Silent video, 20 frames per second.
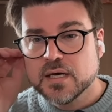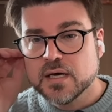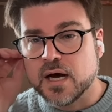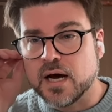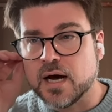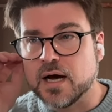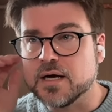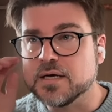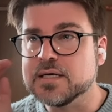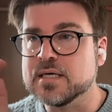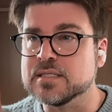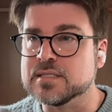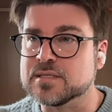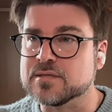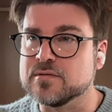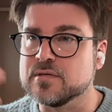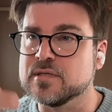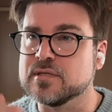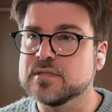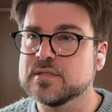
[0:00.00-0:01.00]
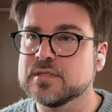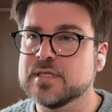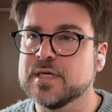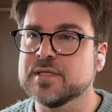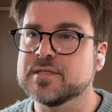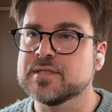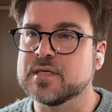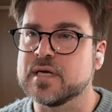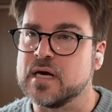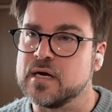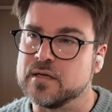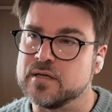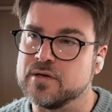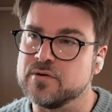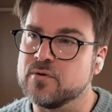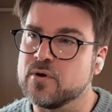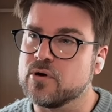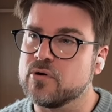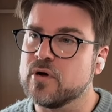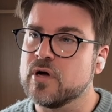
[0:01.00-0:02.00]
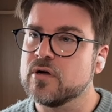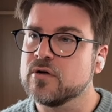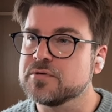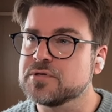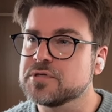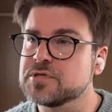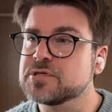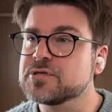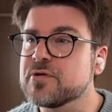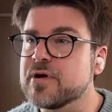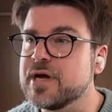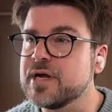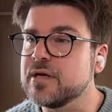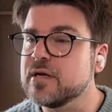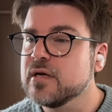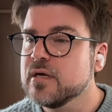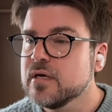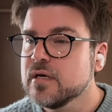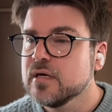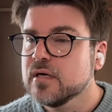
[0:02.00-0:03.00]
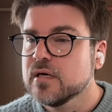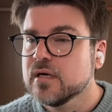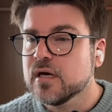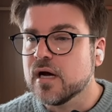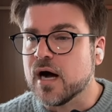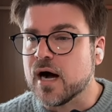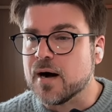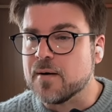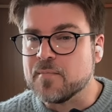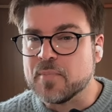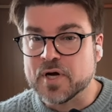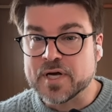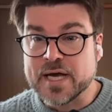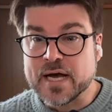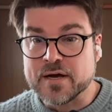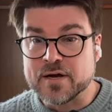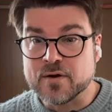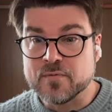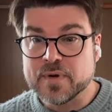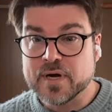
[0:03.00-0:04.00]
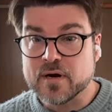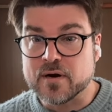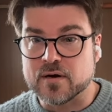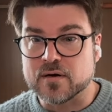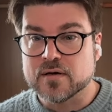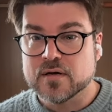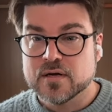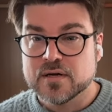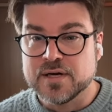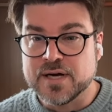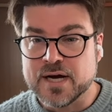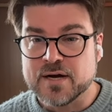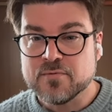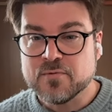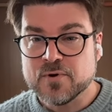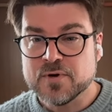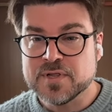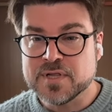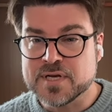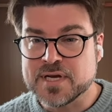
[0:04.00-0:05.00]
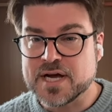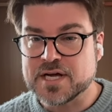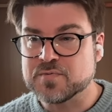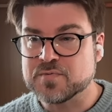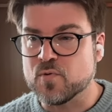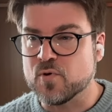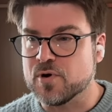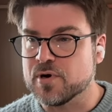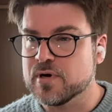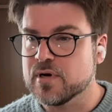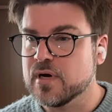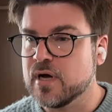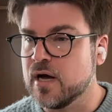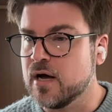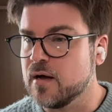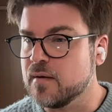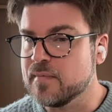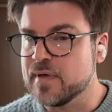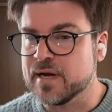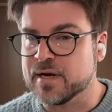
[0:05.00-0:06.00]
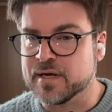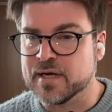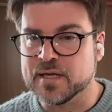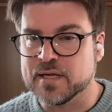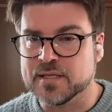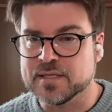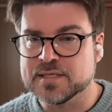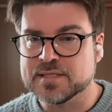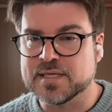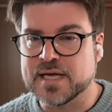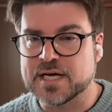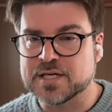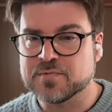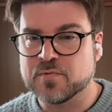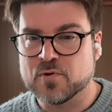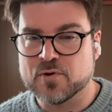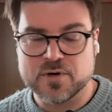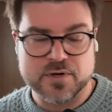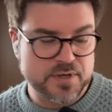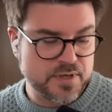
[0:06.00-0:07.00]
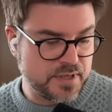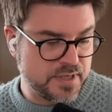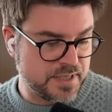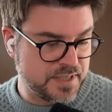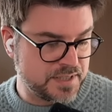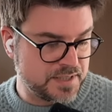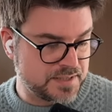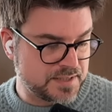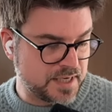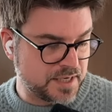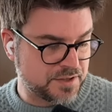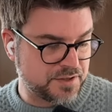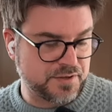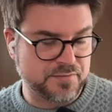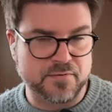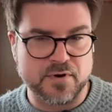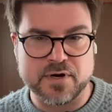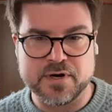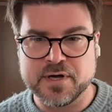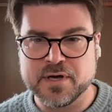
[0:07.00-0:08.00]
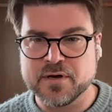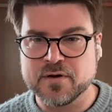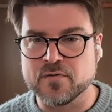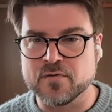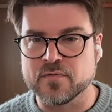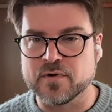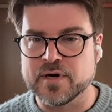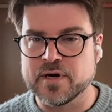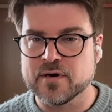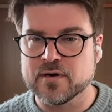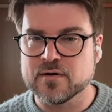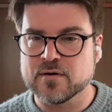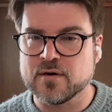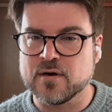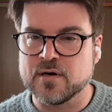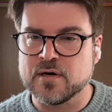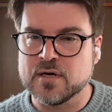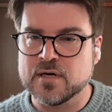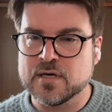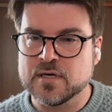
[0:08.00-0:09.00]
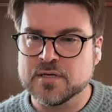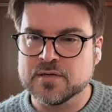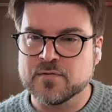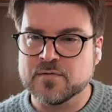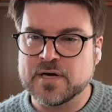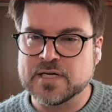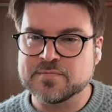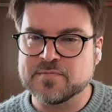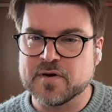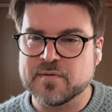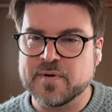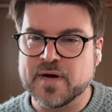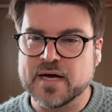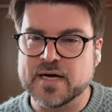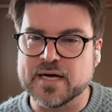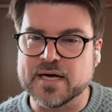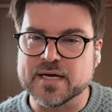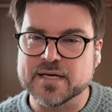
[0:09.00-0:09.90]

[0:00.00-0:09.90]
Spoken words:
And so it takes it out of the URL, which is great. But yeah, here we are. Now we're in the dashboard. And again, this dashboard is actually running over here on the Raspberry Pi.